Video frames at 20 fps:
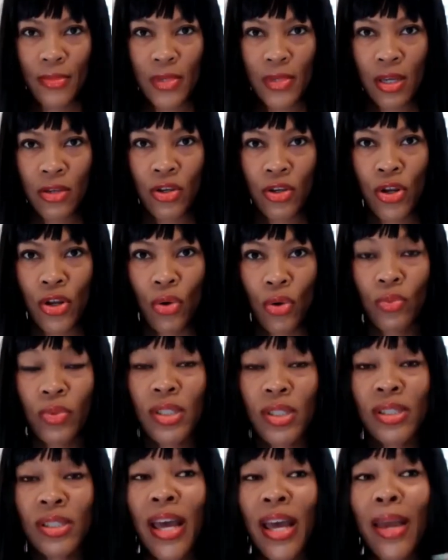you know
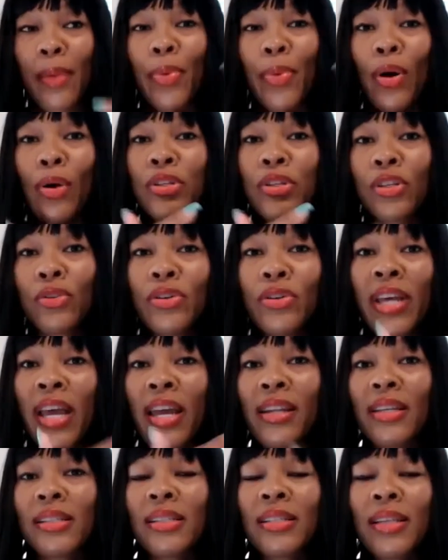the same person or
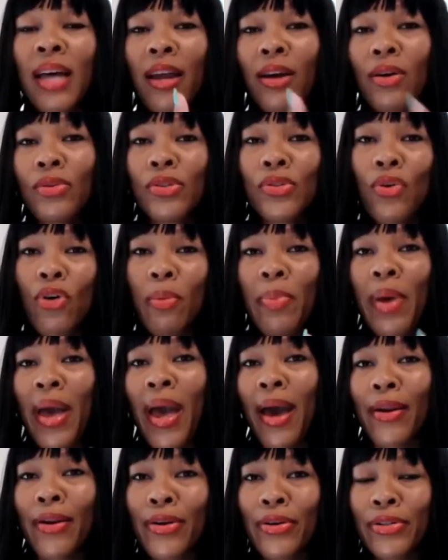dating cycles or
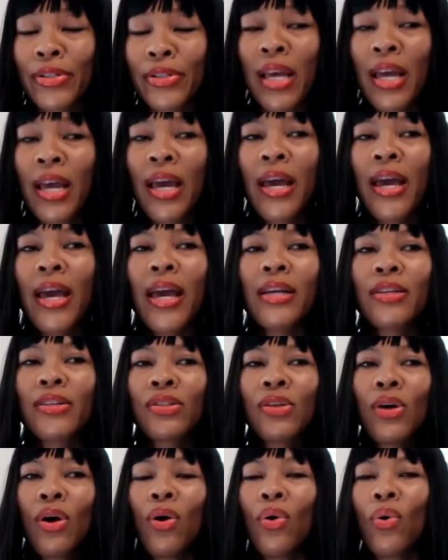patterns yep. and
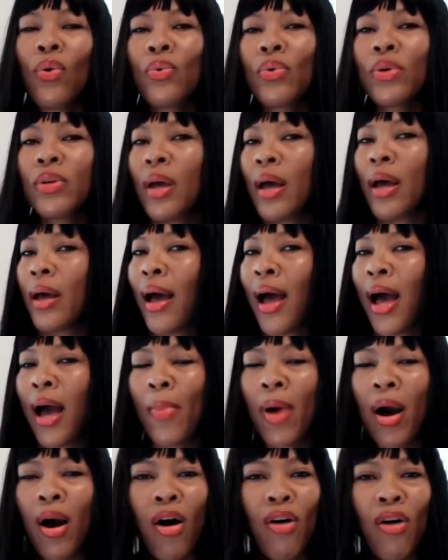so
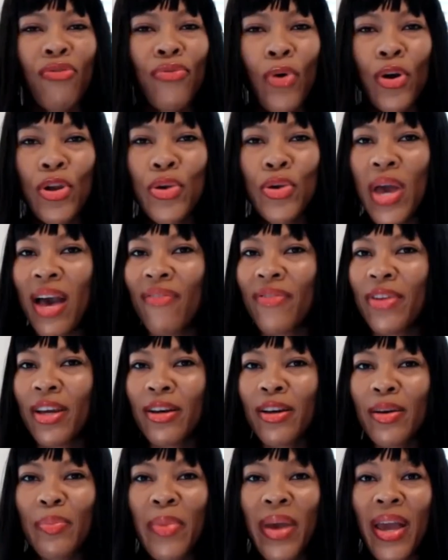I'm all for you having a
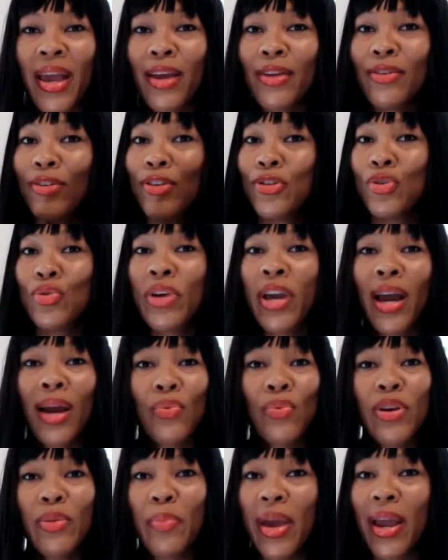good man. You
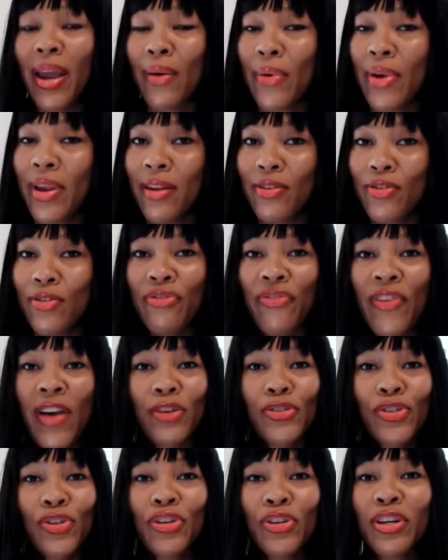got remarried. You
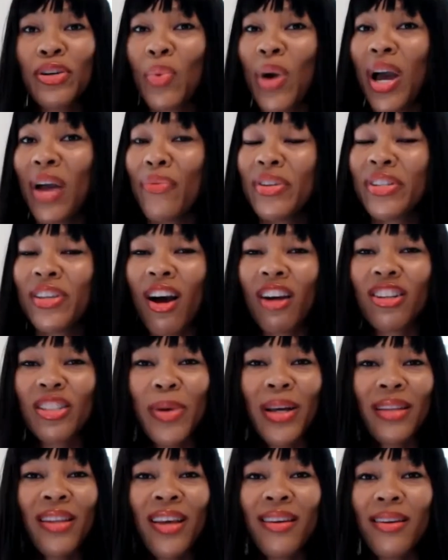found your good wife. We talked
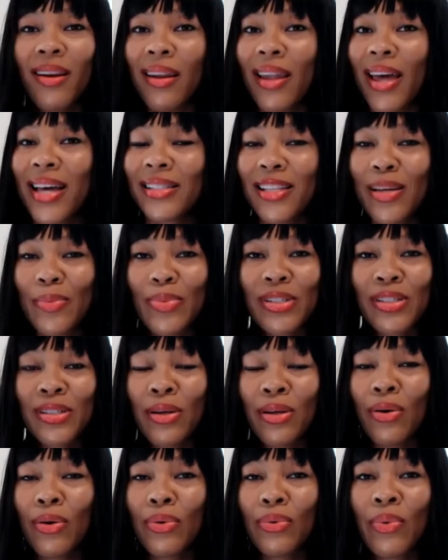about that in the last
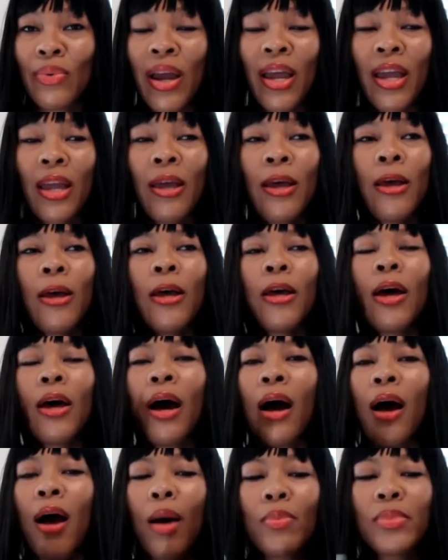episode, right? Mm-hmm.
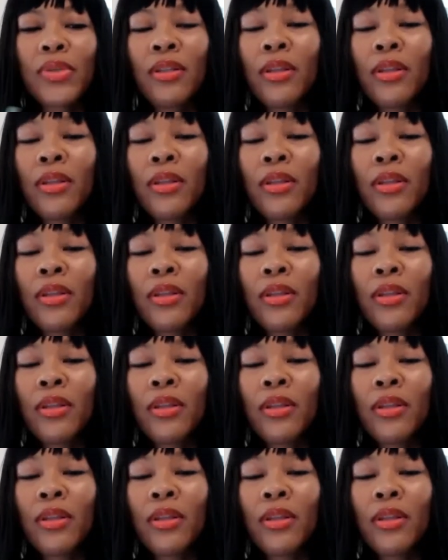Um,